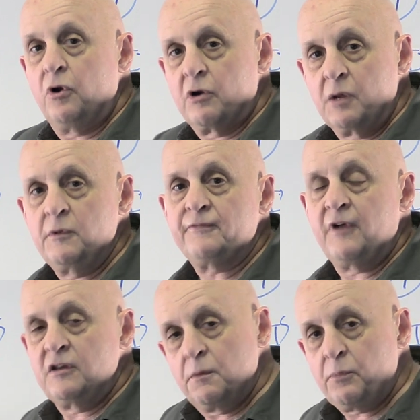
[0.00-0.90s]
program, you
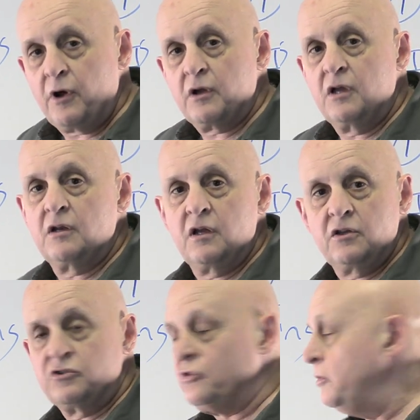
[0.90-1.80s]
find a bug in
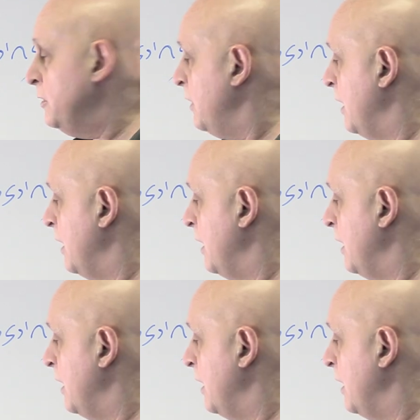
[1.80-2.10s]
it, you tune it